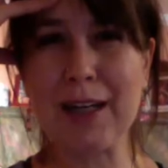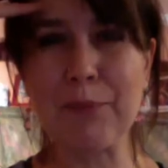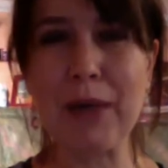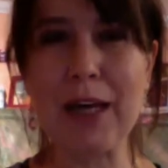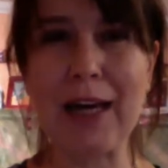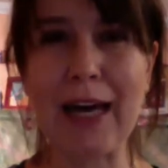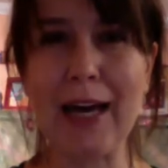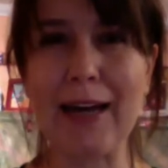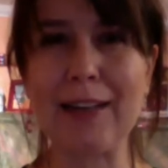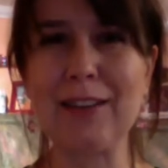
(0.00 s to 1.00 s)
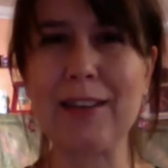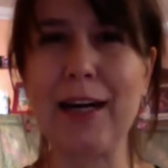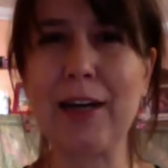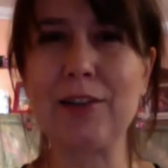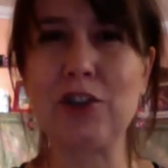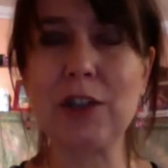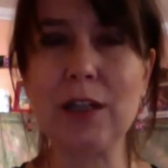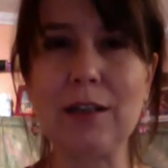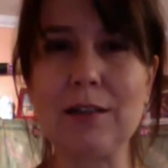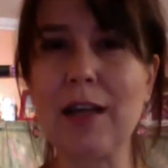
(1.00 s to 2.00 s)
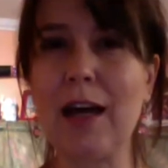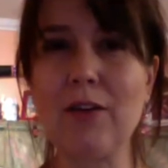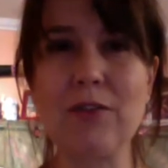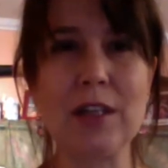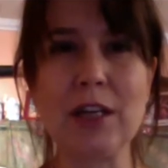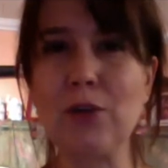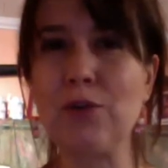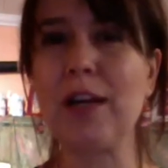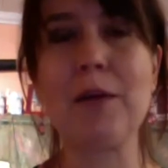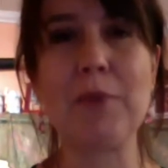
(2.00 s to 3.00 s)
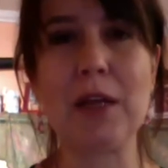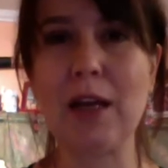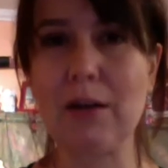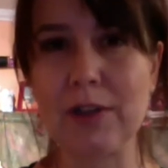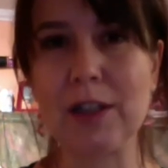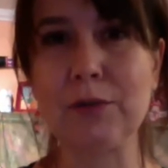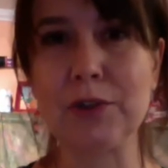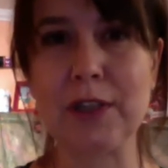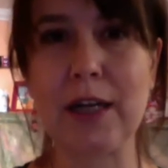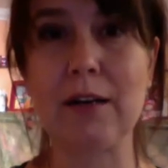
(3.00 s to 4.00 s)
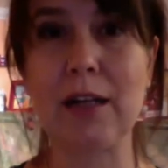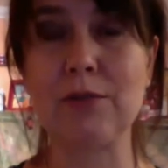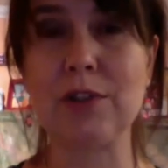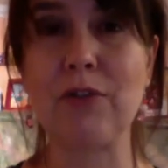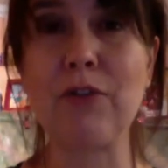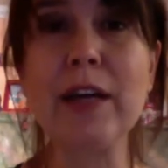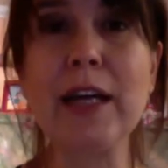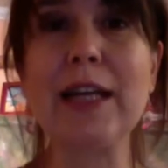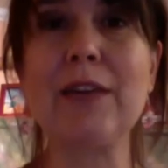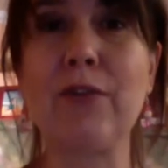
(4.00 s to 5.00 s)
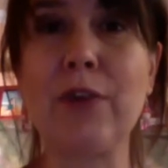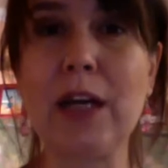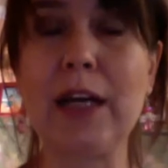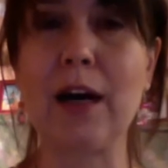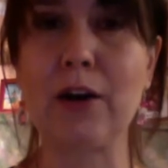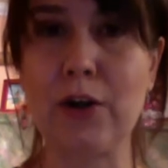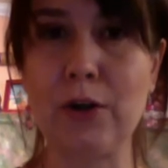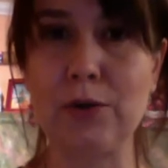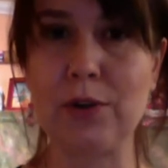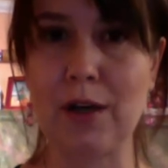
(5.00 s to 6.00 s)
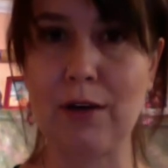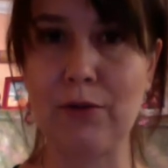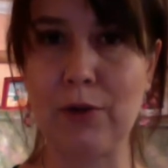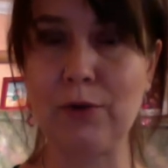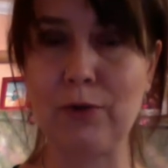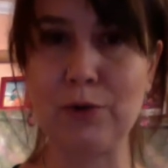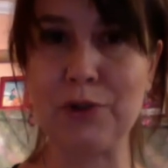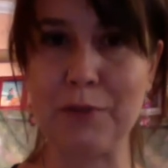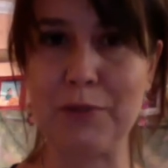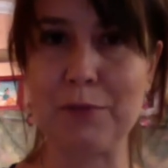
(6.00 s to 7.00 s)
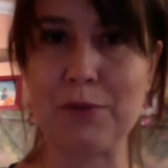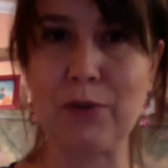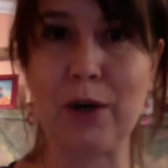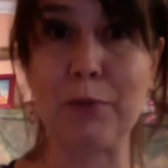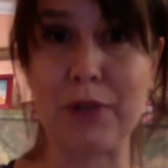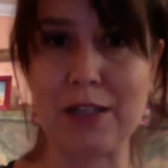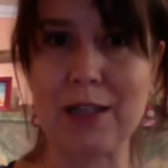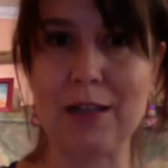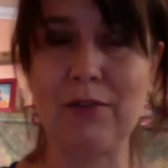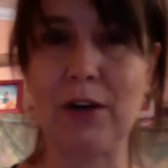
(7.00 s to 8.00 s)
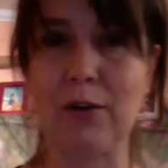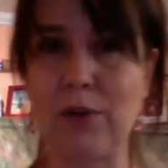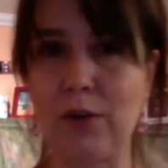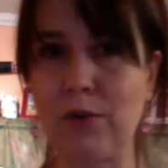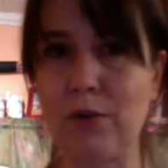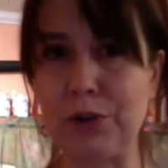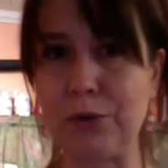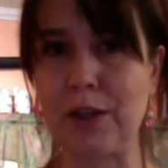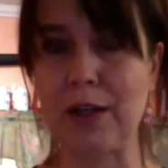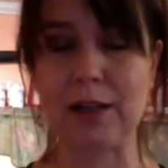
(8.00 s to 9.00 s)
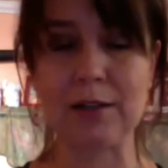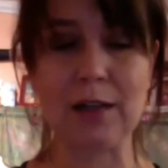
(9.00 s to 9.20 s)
big head, the chills, the everything, you name it, everything was there. That was really acute flu symptoms were present when we were doing that.